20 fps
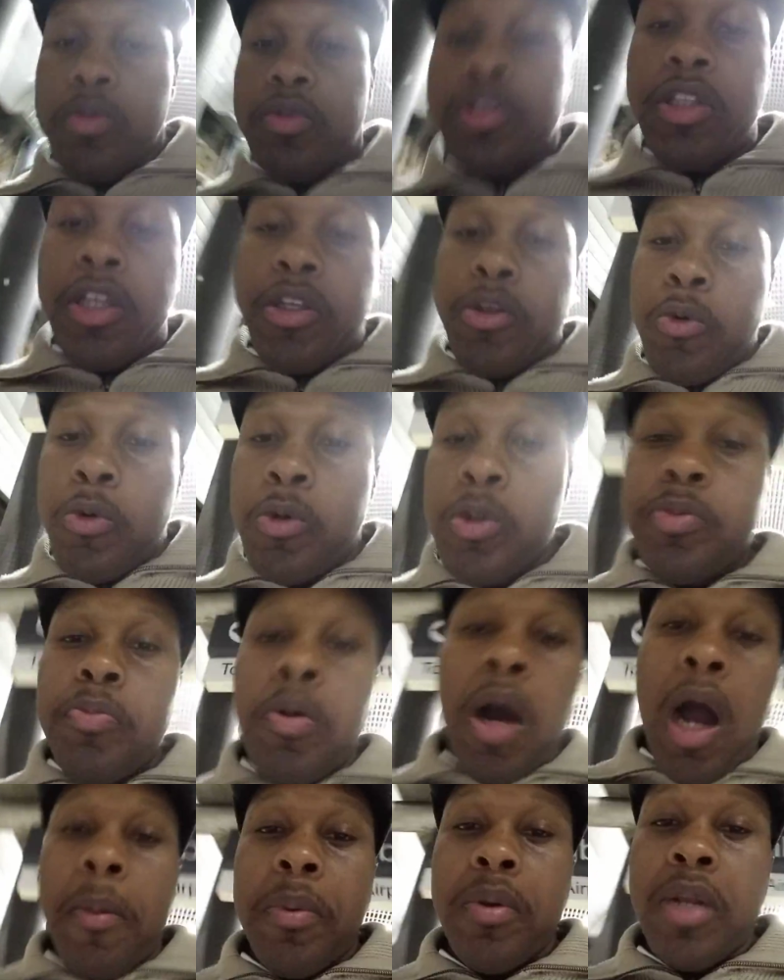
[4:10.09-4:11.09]
they use
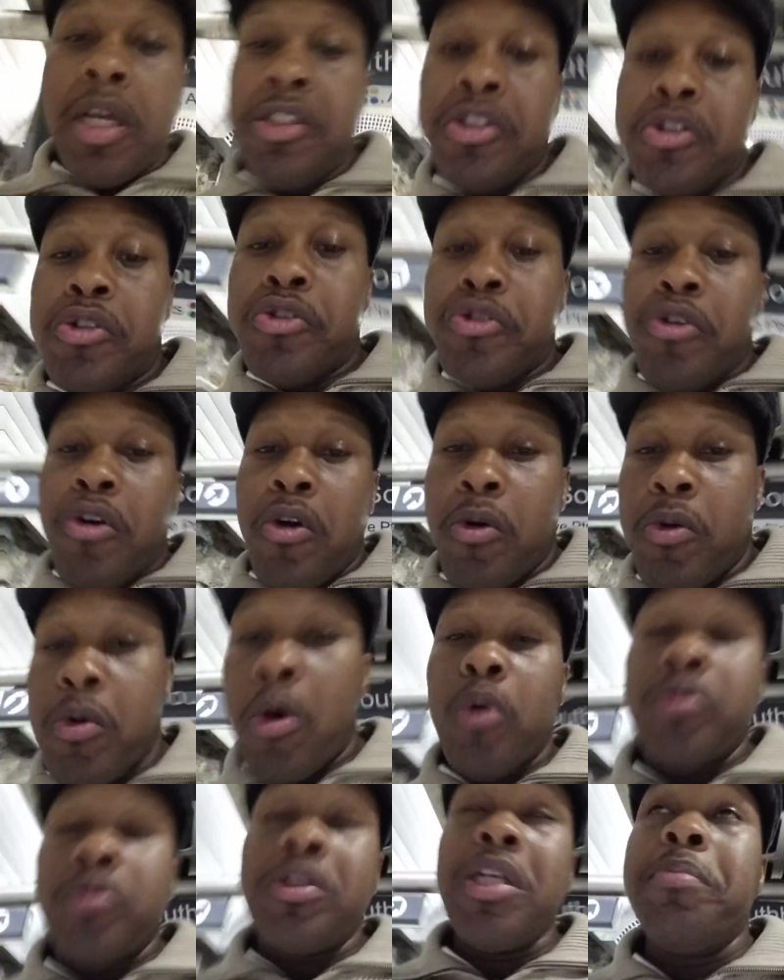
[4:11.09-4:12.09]
population control
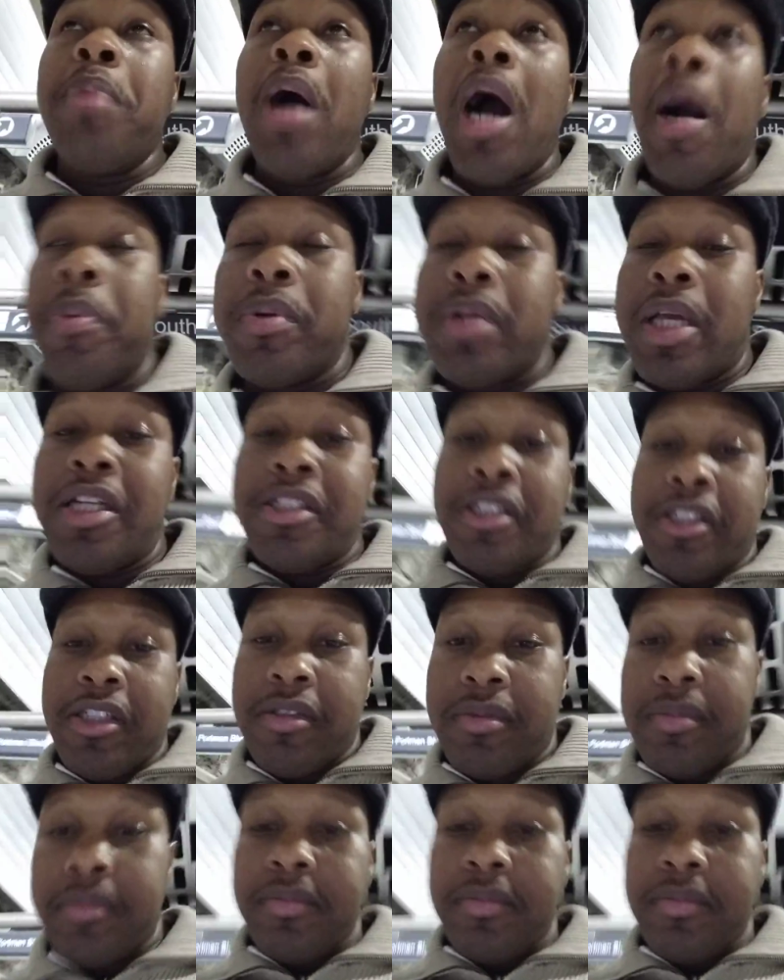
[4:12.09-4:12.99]
or depopulation